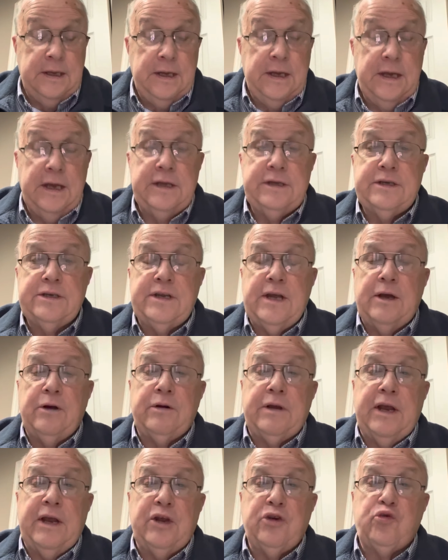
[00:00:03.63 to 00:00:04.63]
This is
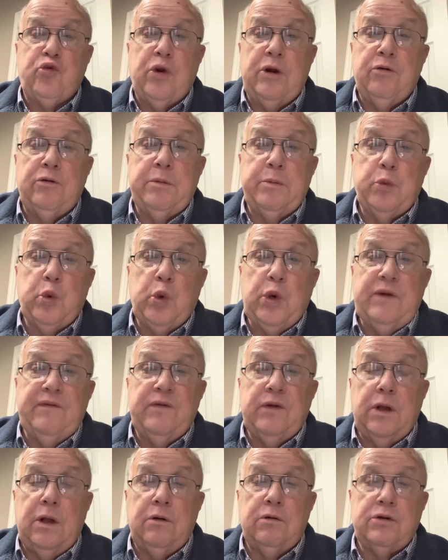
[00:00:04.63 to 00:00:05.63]
Dale Cantrell with
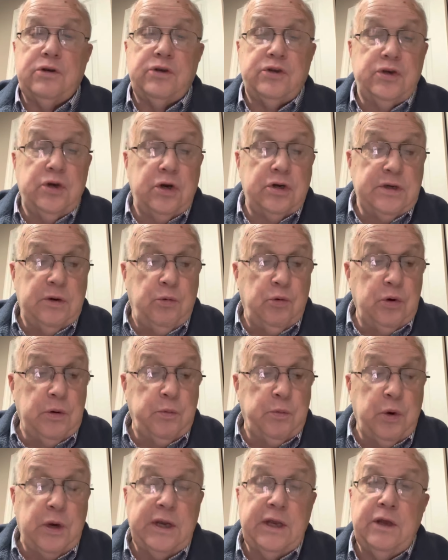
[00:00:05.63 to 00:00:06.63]
Marineville Holiness Church. I want to
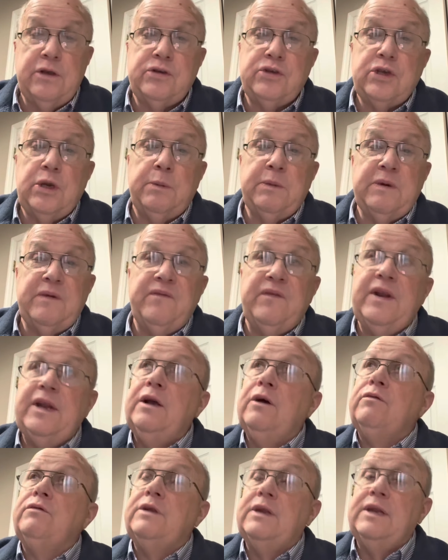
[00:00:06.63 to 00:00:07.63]
bring you a sermon
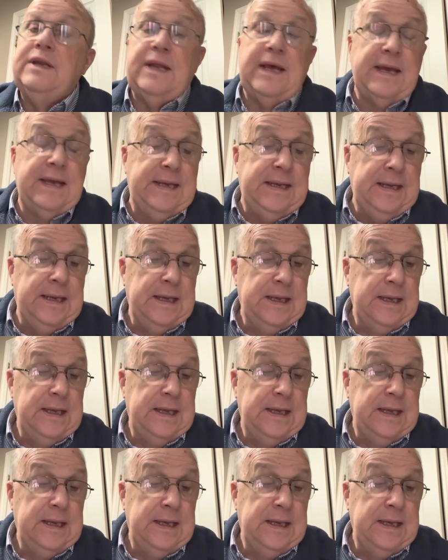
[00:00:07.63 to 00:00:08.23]
video today.